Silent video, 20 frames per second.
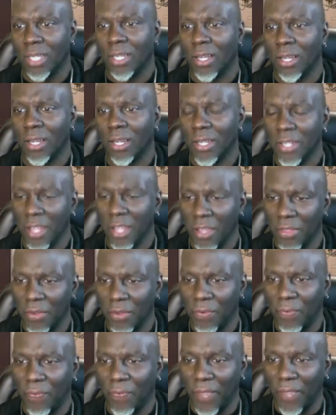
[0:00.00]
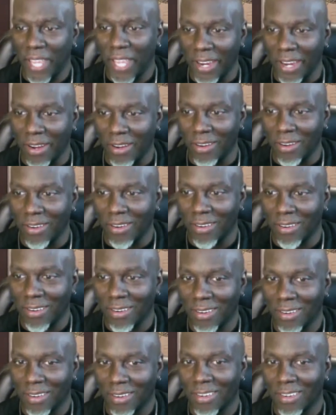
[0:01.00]
another fear
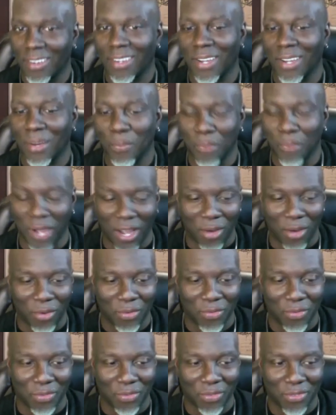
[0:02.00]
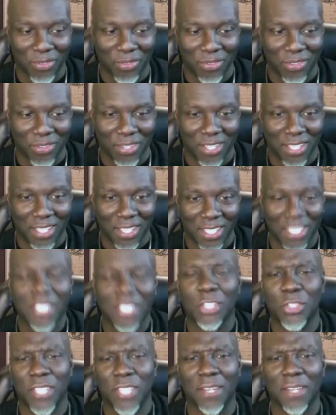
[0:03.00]
about
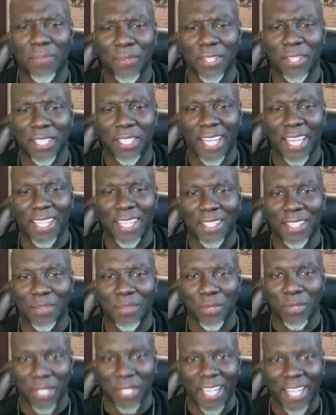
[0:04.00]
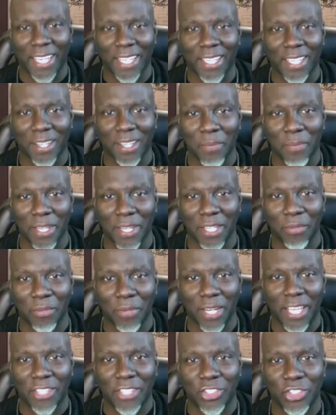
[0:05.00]
you said for getting getting in a committed
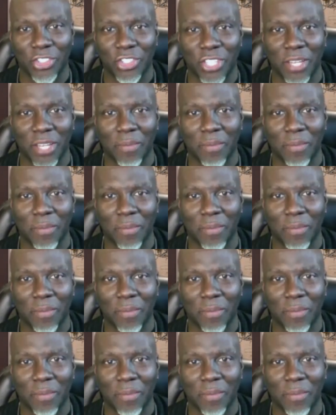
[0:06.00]
relationship.